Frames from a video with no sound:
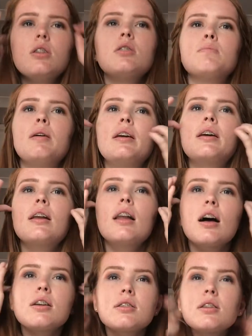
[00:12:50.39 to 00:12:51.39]
to make it
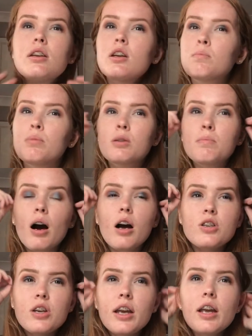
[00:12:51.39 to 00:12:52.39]
less, and then you can put it
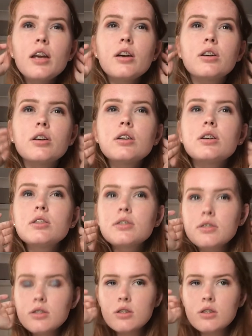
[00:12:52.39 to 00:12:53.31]
behind your ears.